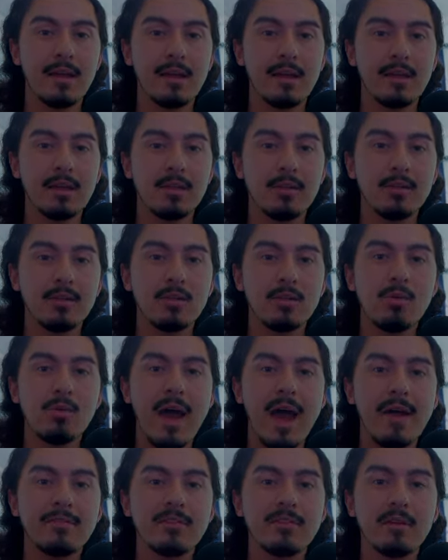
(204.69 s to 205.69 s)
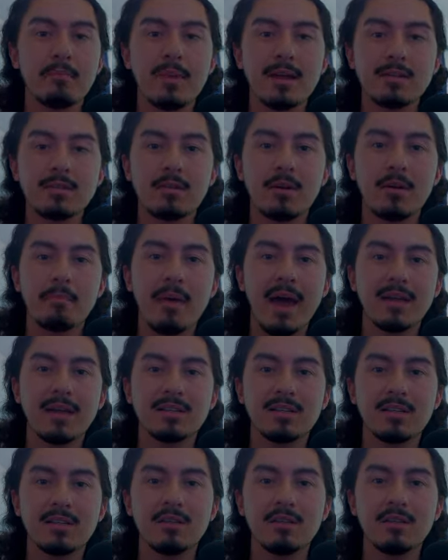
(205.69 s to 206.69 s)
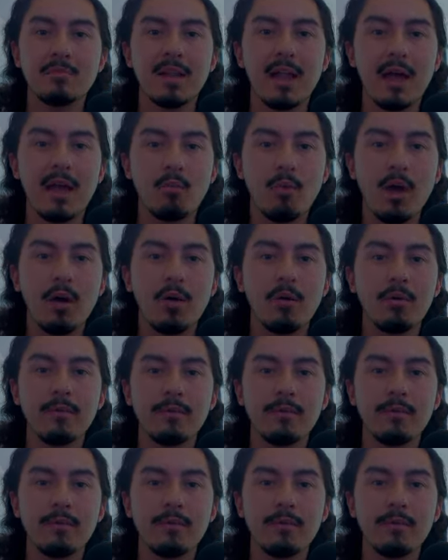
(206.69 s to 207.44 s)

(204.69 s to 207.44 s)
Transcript: you have the mental capacity to be like, well,